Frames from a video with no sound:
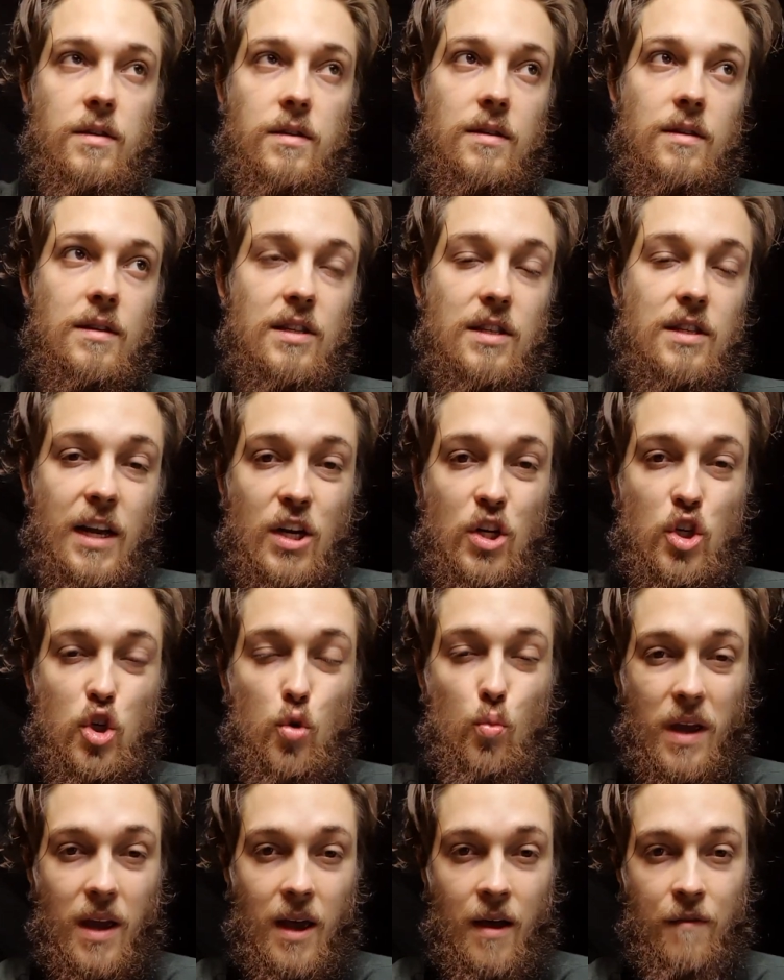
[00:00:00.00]
distinction
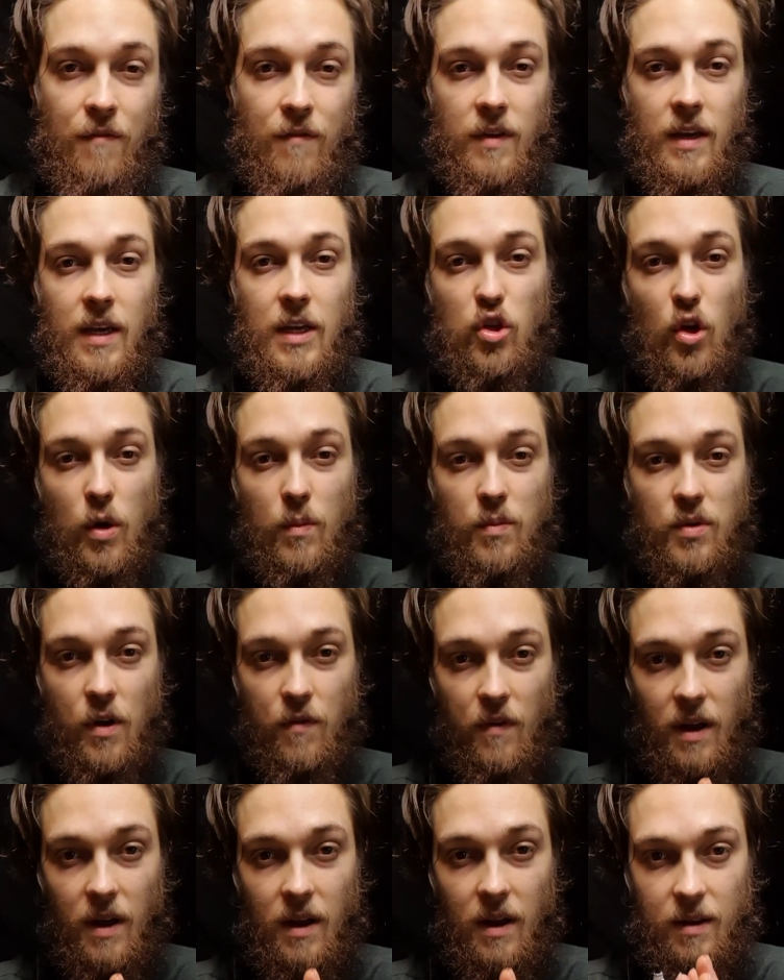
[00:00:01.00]
we have in terms
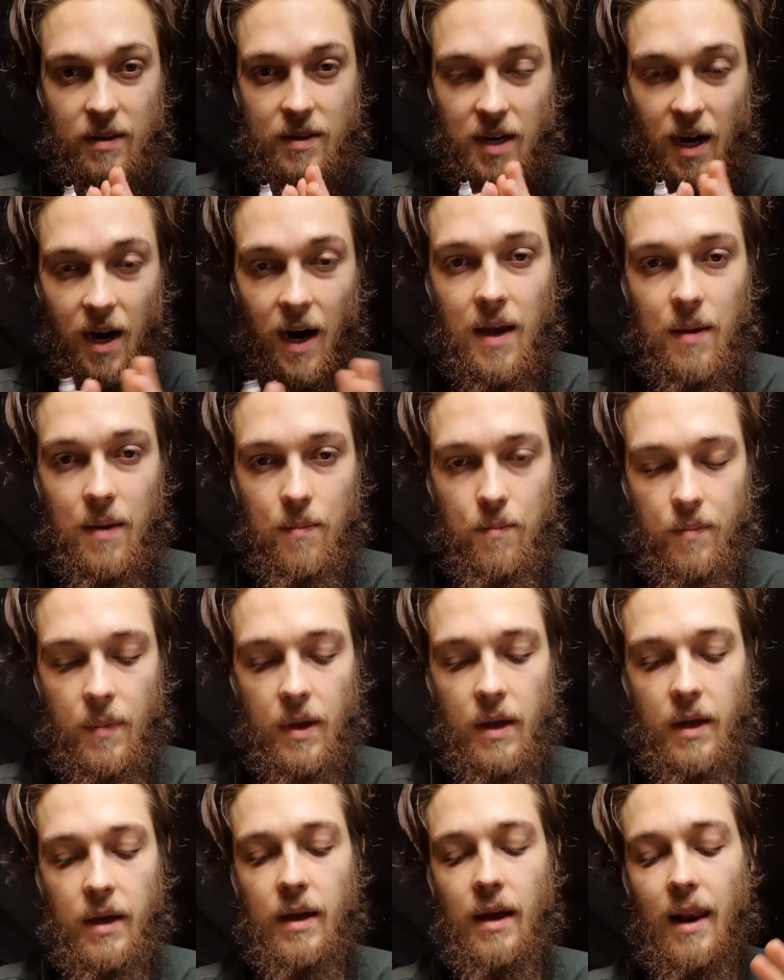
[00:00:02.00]
of time
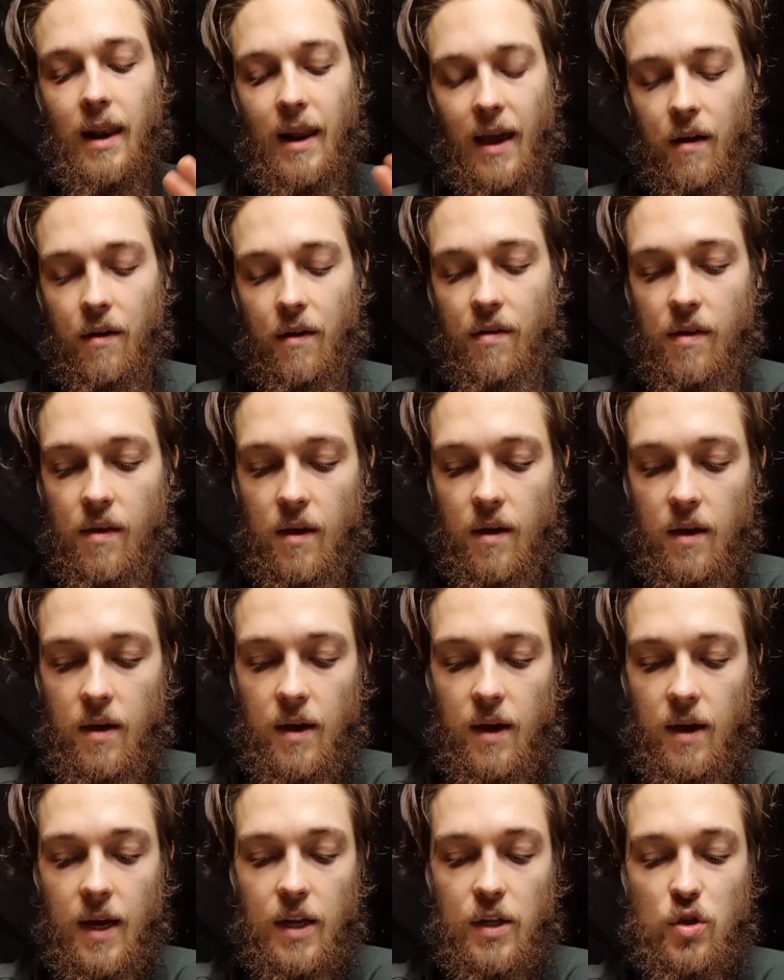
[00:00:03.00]
length
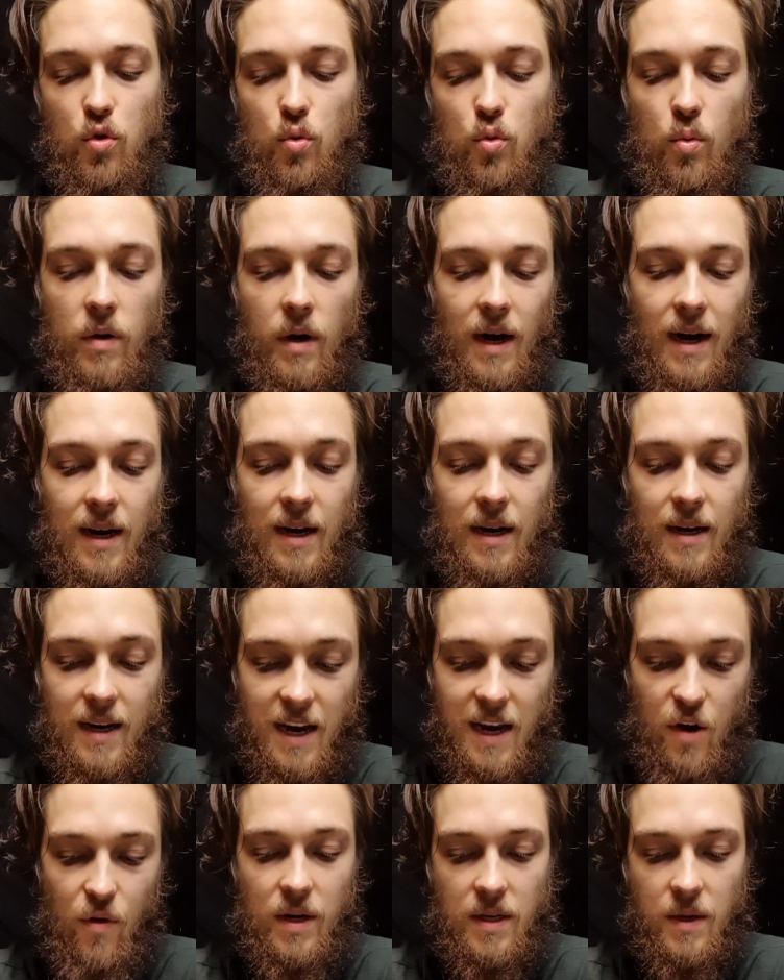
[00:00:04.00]
into a
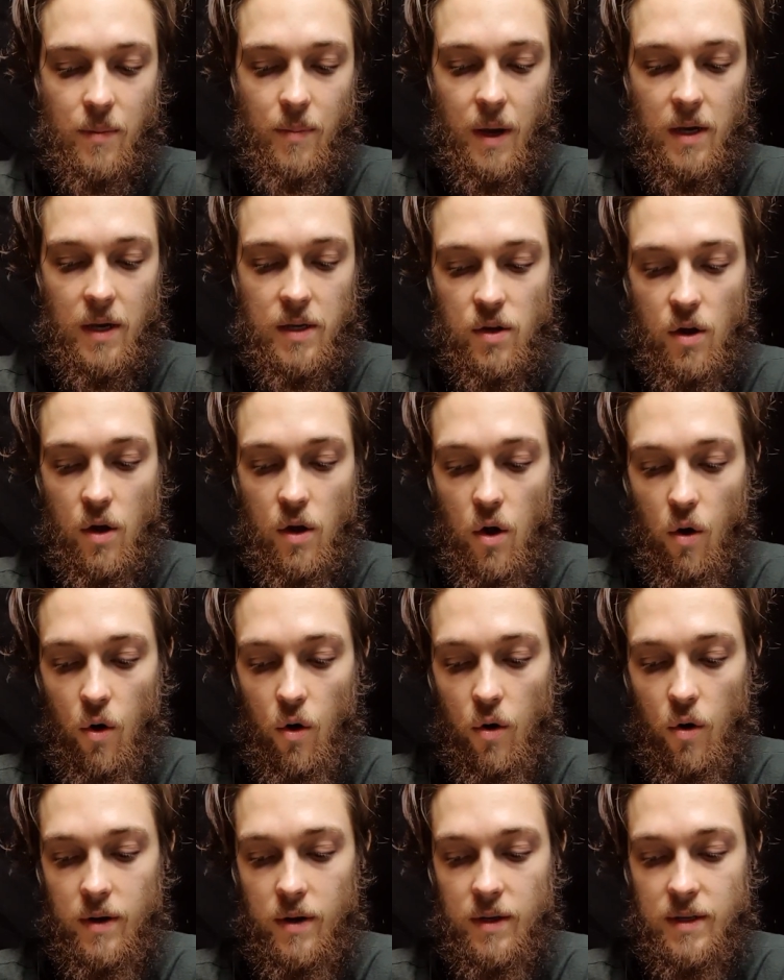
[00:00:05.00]
character-based
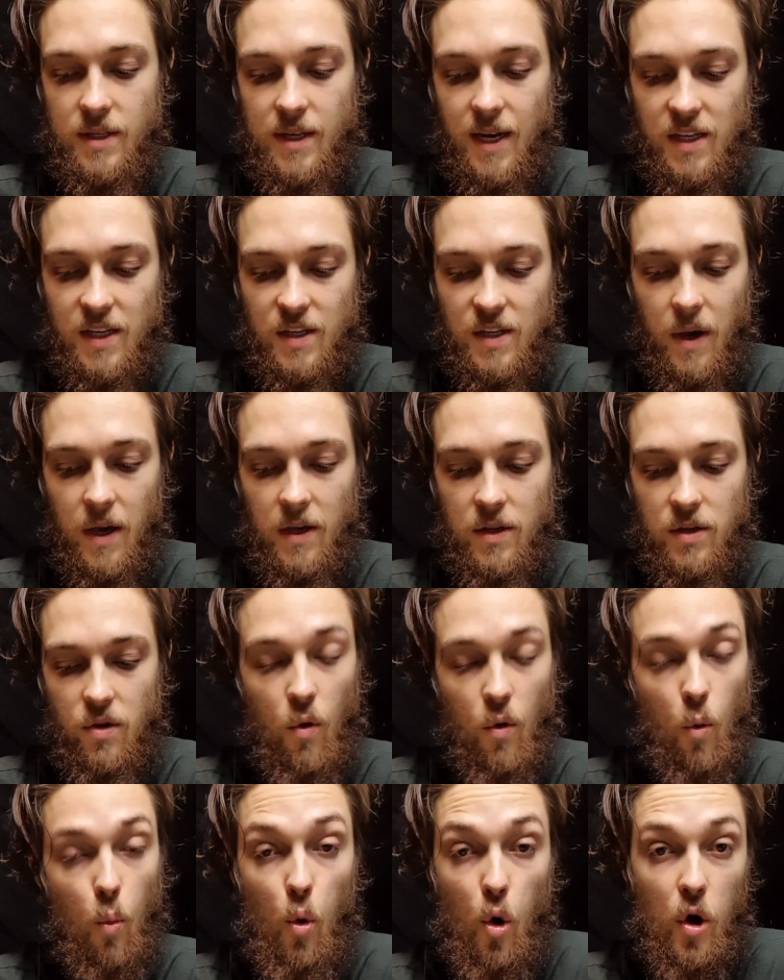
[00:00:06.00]
or text-based
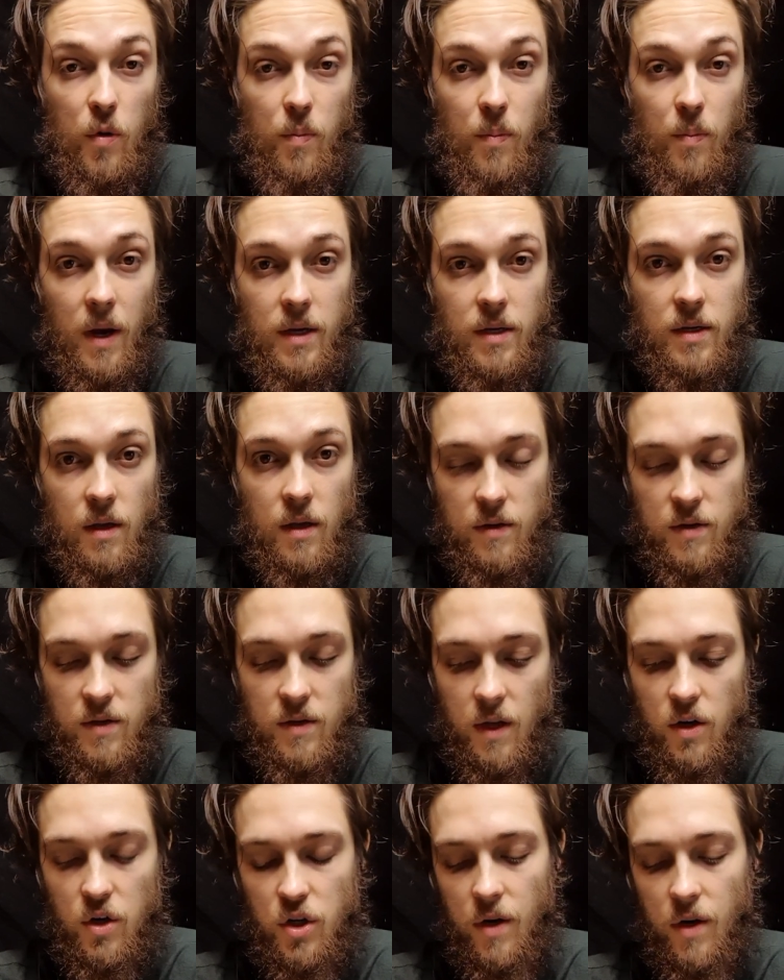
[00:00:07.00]
or word-based
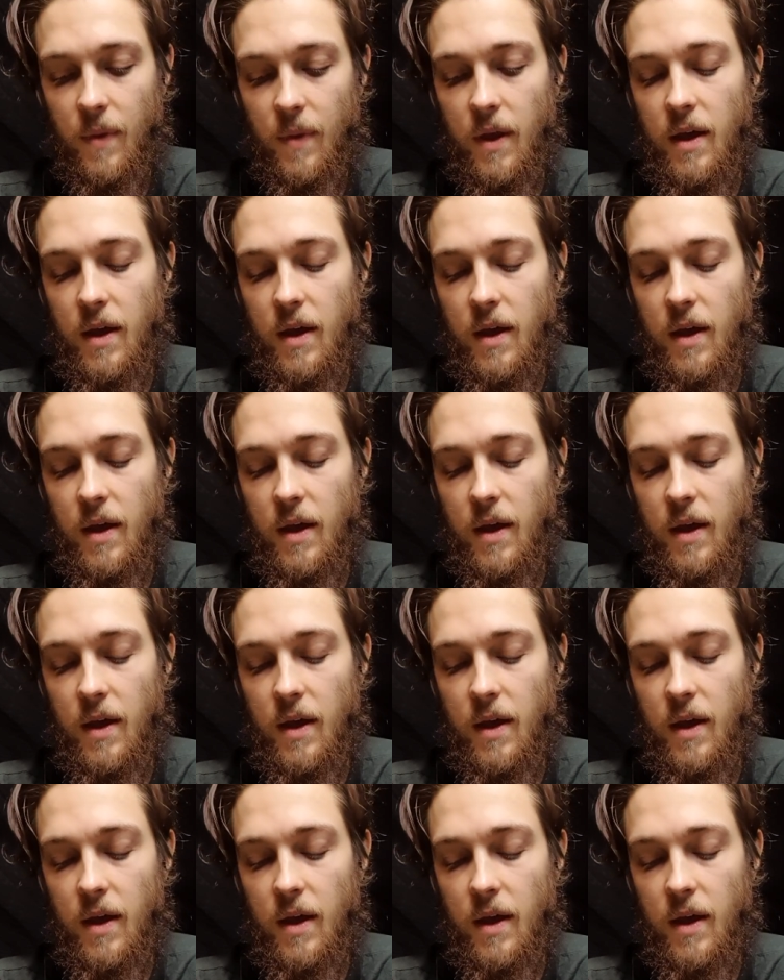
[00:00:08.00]
distinction.